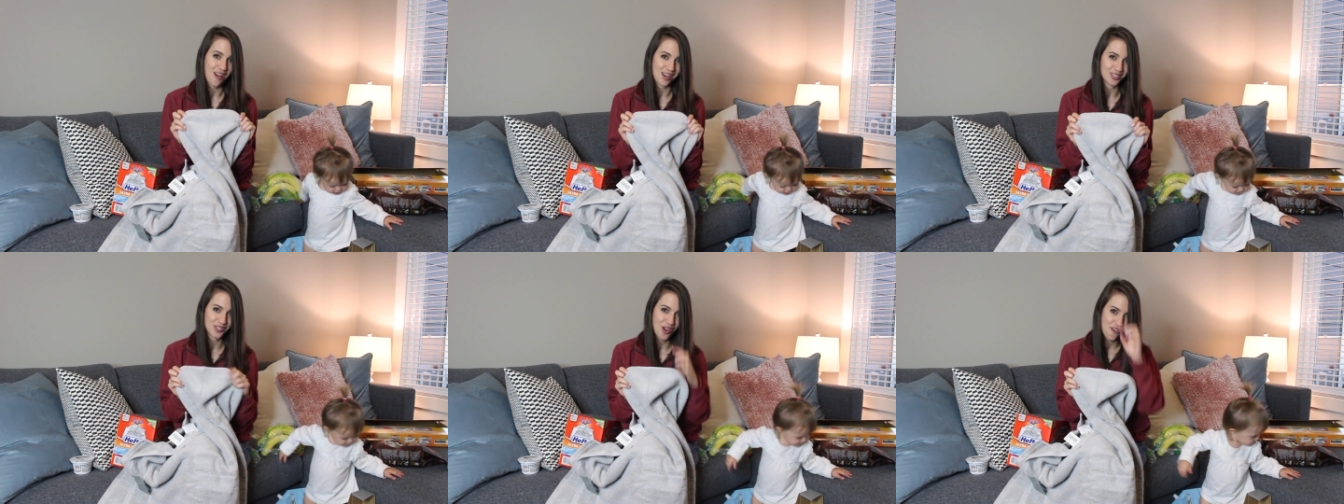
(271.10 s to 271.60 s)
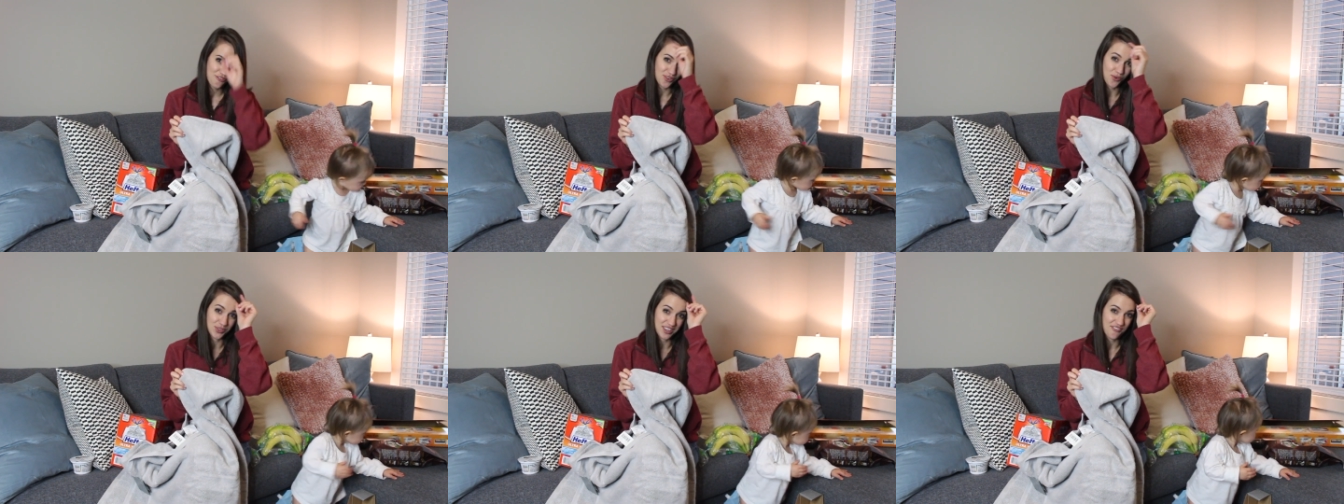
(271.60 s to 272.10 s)
Costco
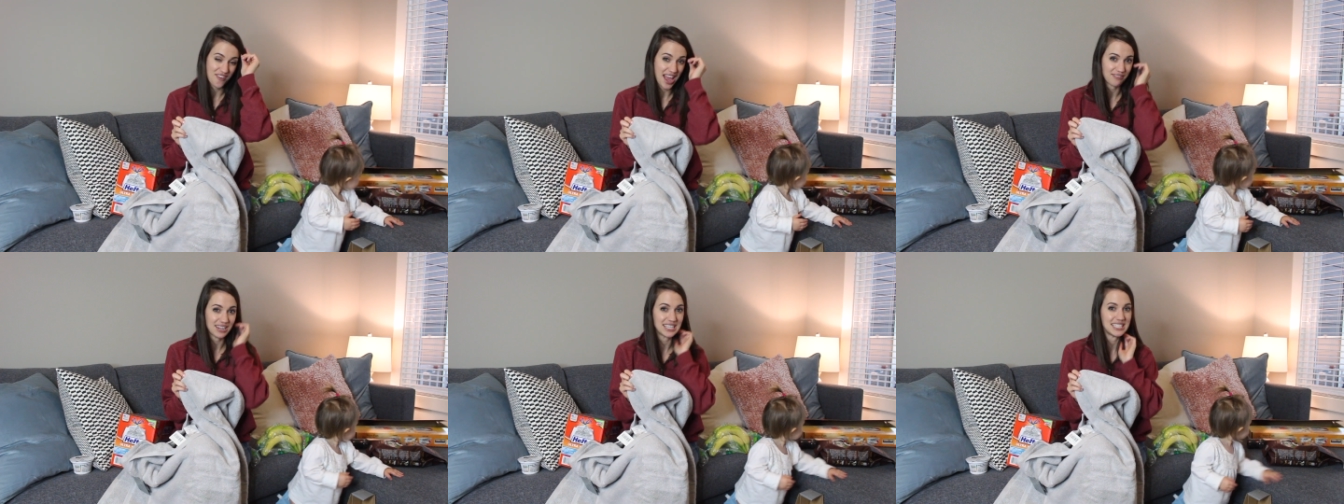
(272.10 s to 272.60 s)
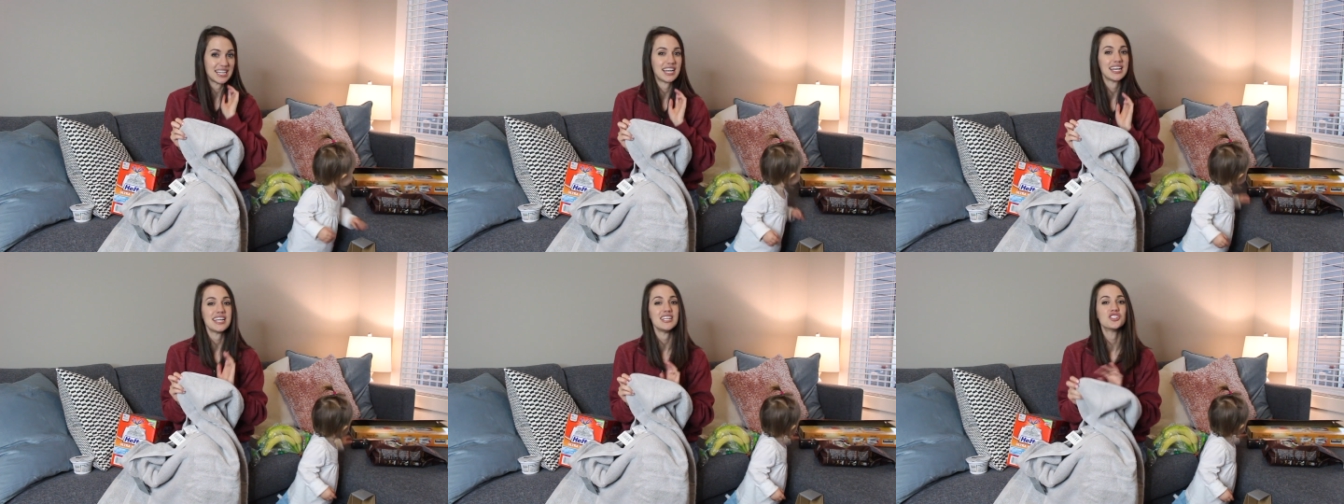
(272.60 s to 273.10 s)
for only
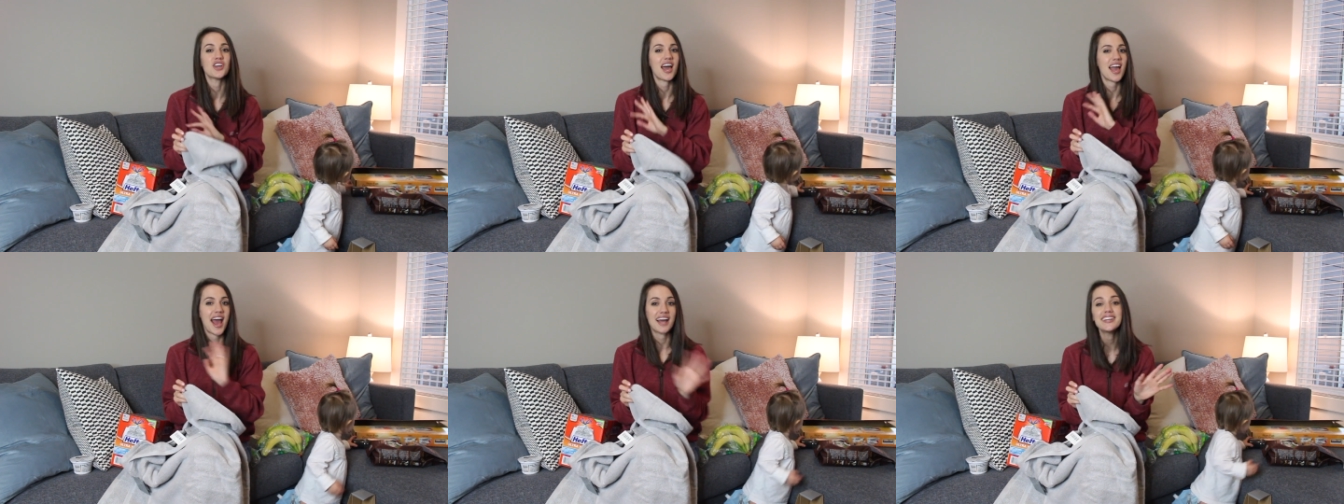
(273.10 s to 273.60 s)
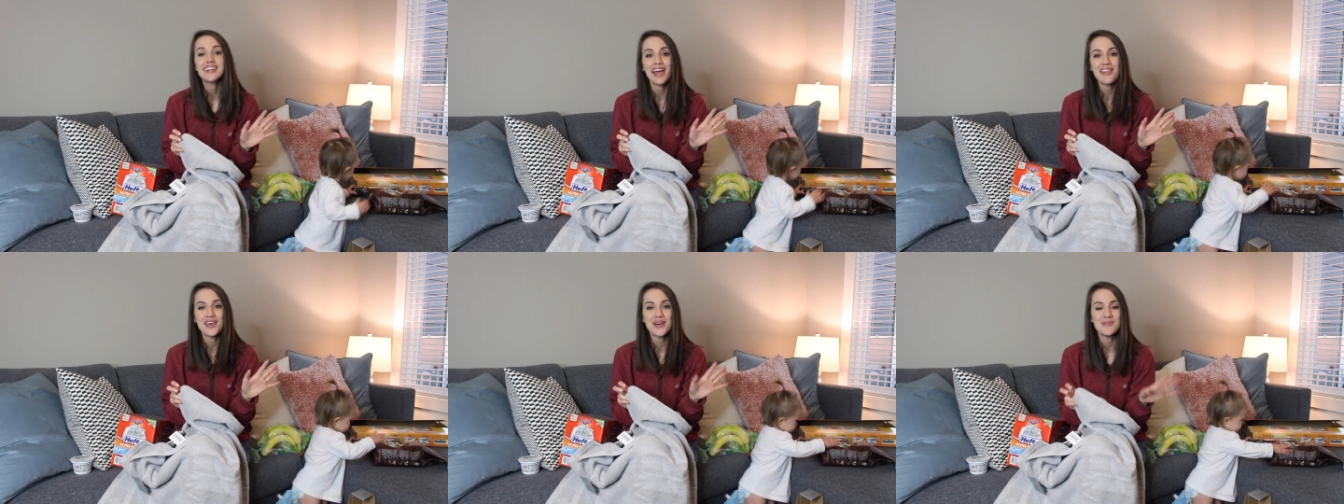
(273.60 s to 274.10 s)
$5.99 each, I had to
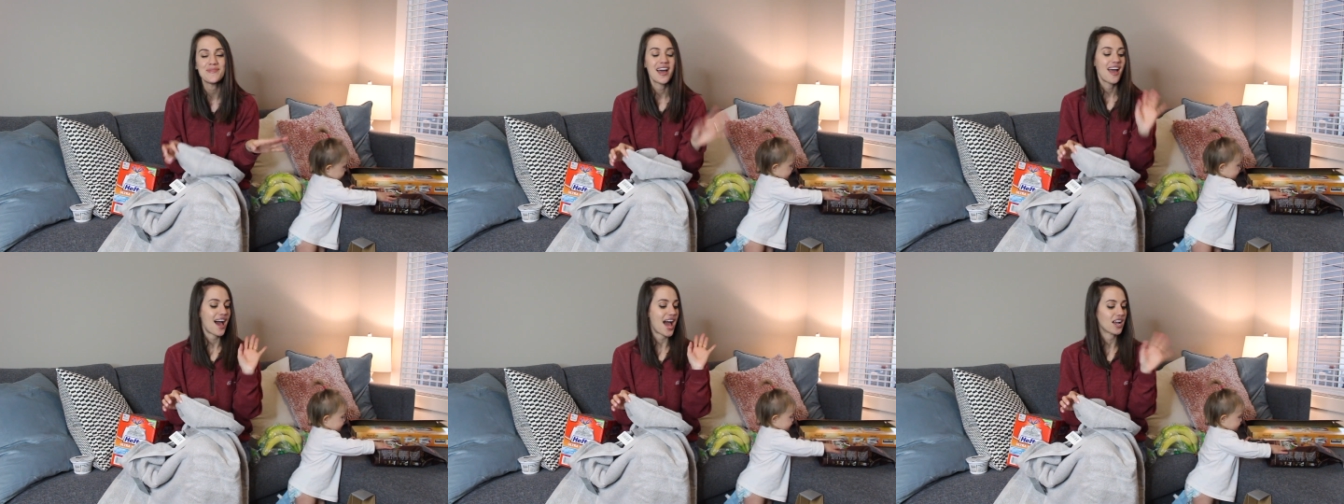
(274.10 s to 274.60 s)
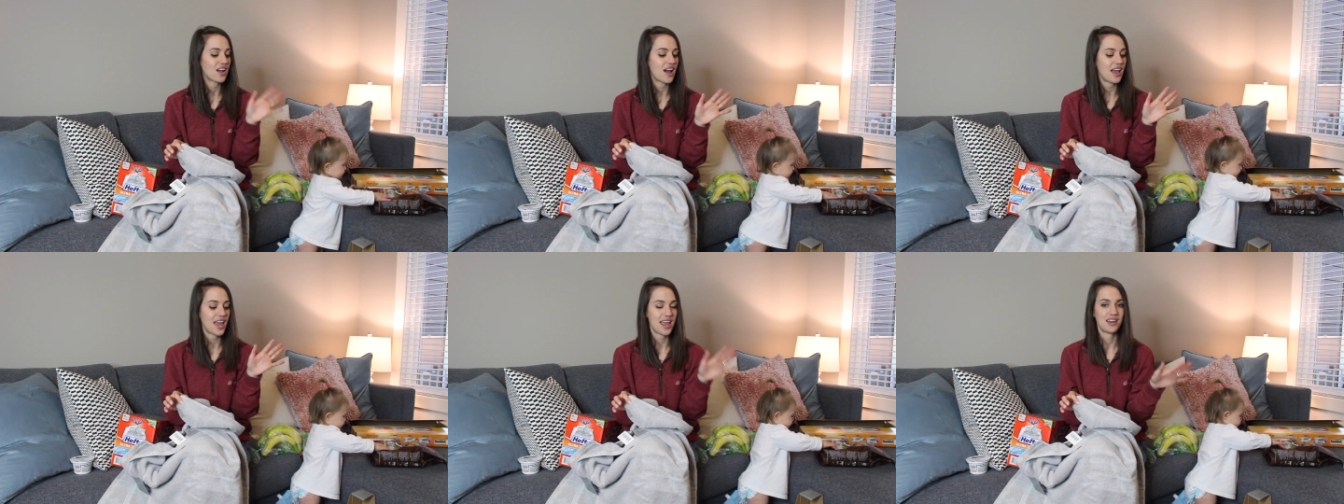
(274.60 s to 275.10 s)
get them. I
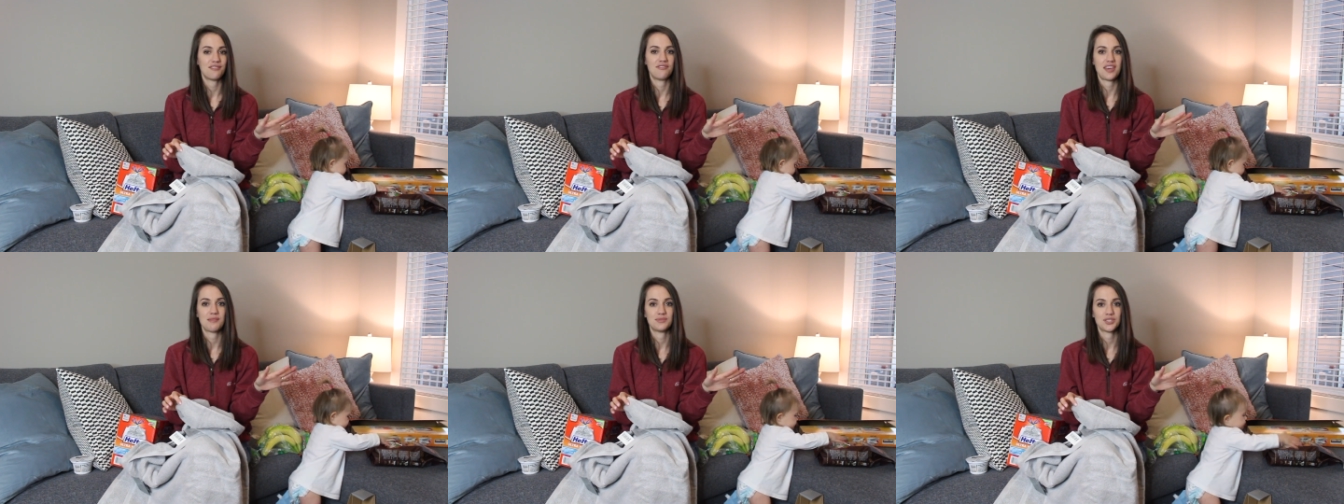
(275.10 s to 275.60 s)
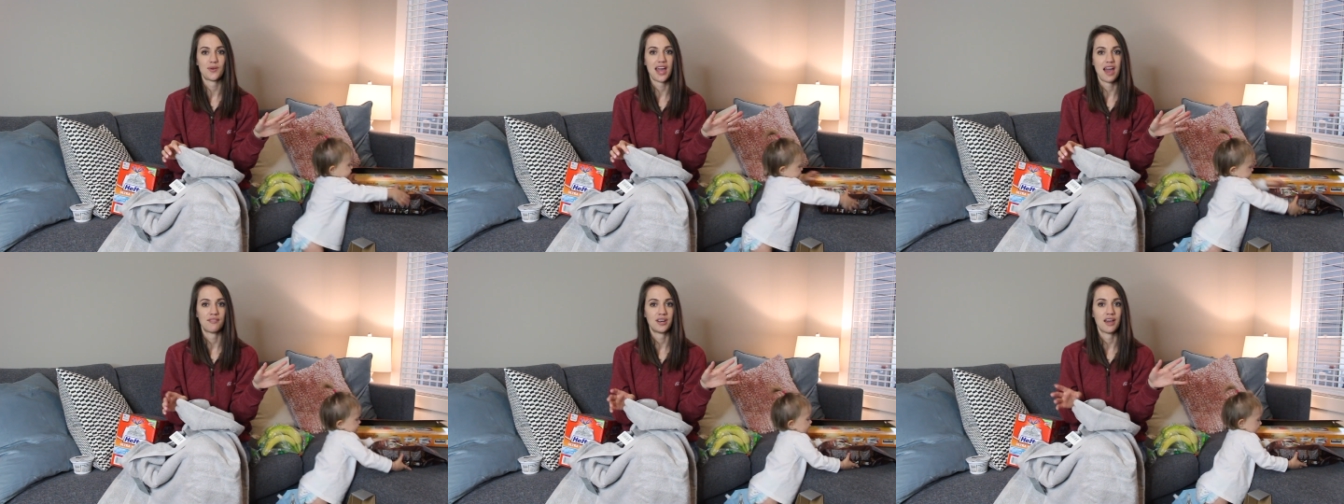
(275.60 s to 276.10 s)
got eight of them, so I
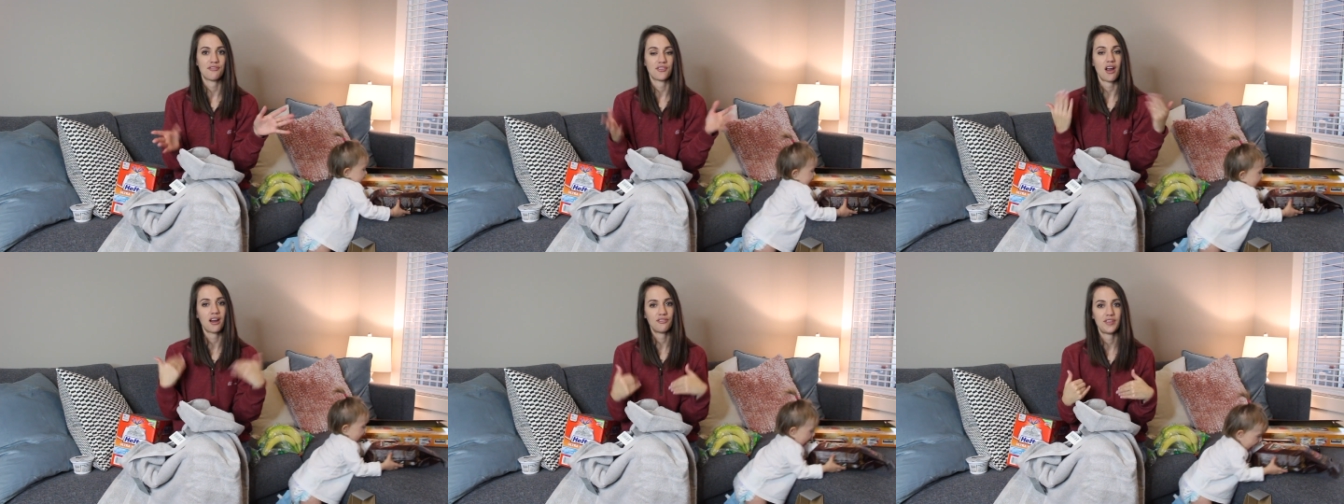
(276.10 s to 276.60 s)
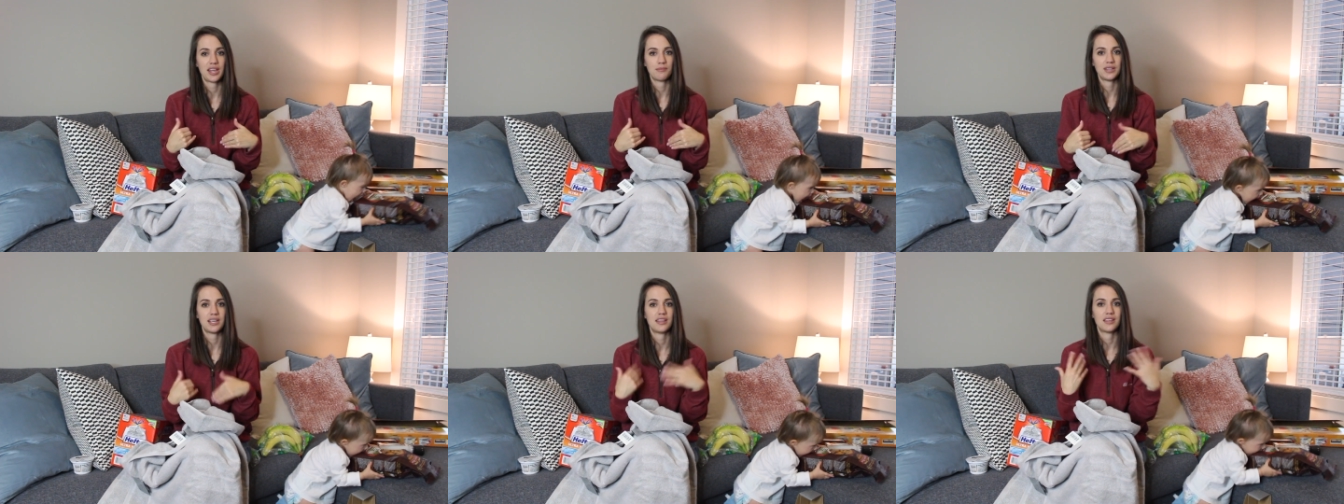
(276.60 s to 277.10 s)
have enough for our
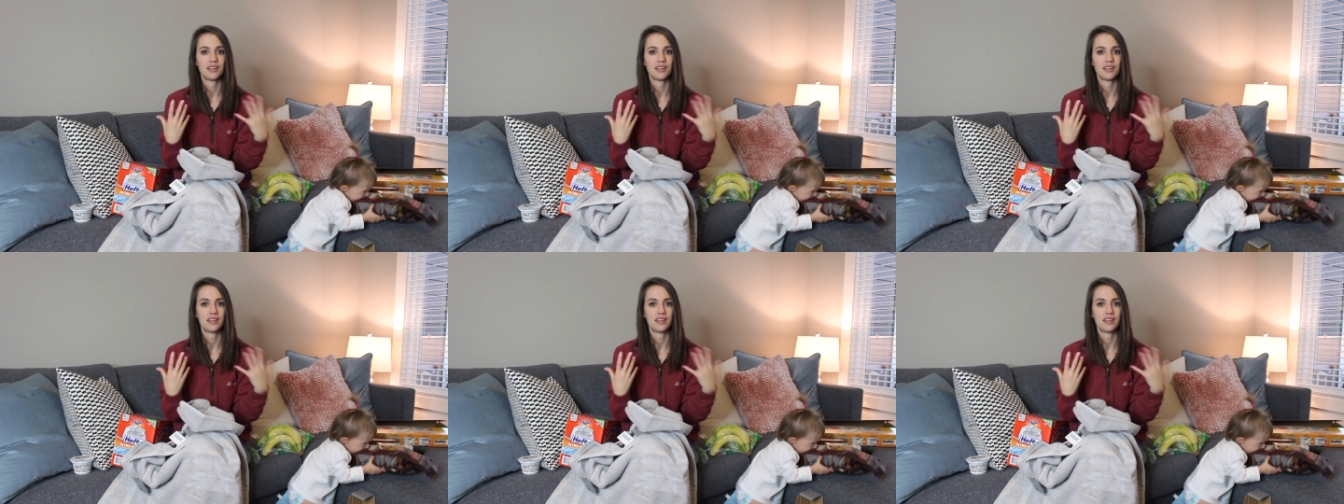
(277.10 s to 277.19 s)
family and